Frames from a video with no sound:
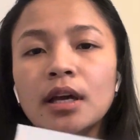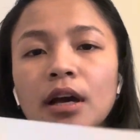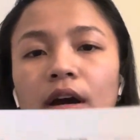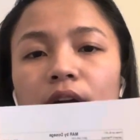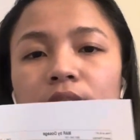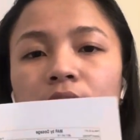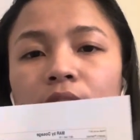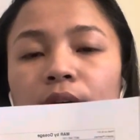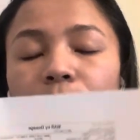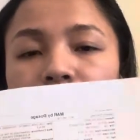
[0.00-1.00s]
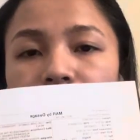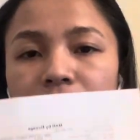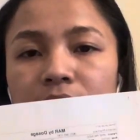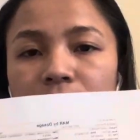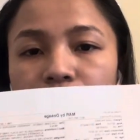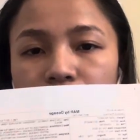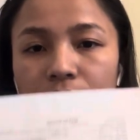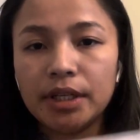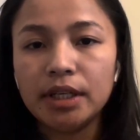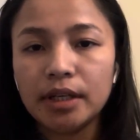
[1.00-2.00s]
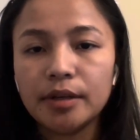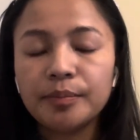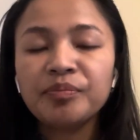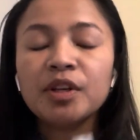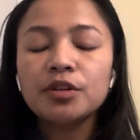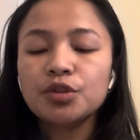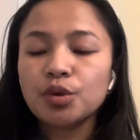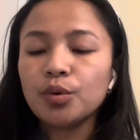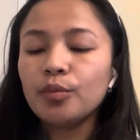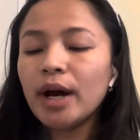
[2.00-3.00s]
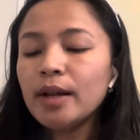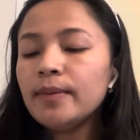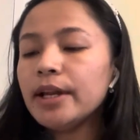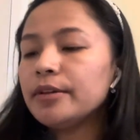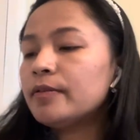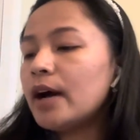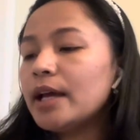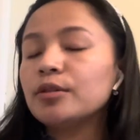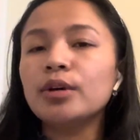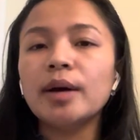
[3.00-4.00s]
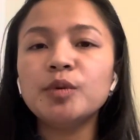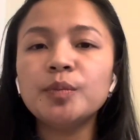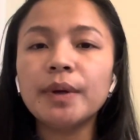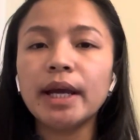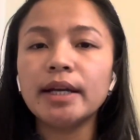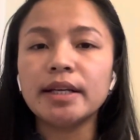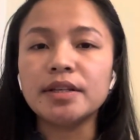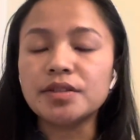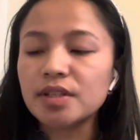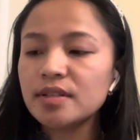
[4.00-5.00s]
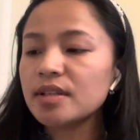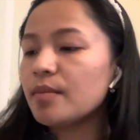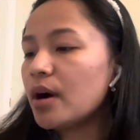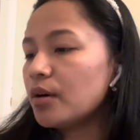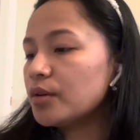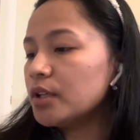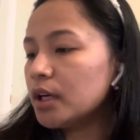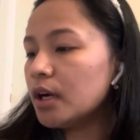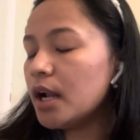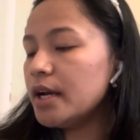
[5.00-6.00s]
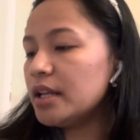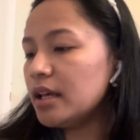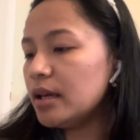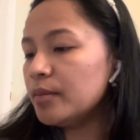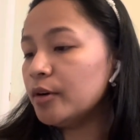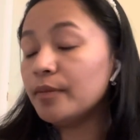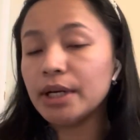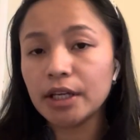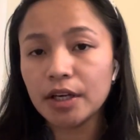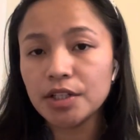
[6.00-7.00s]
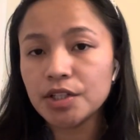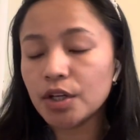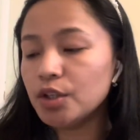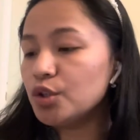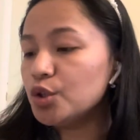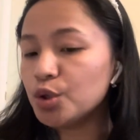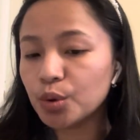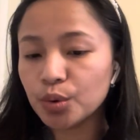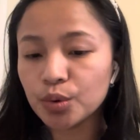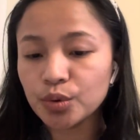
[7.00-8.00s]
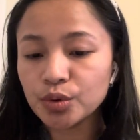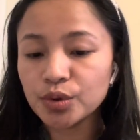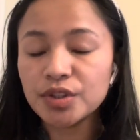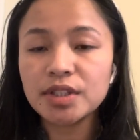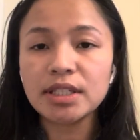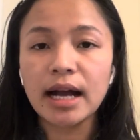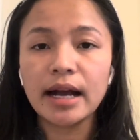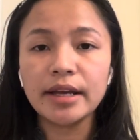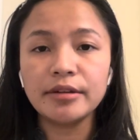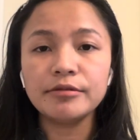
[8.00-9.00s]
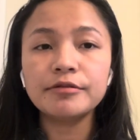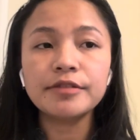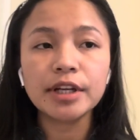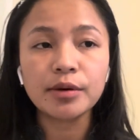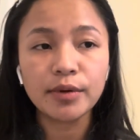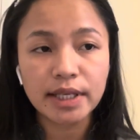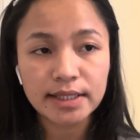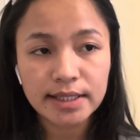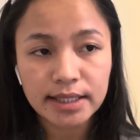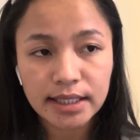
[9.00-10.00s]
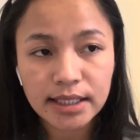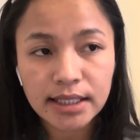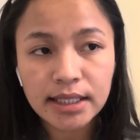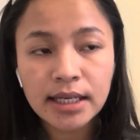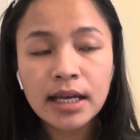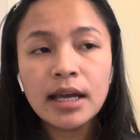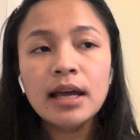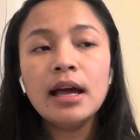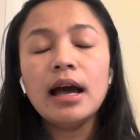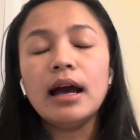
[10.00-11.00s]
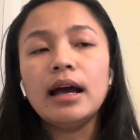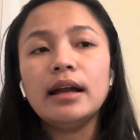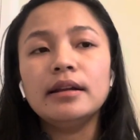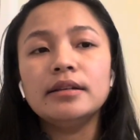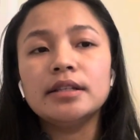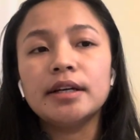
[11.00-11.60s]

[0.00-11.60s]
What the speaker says: or the mark sheet over here. So while verifying, we have to pay attention about the name of medication, dose, time, frequency, and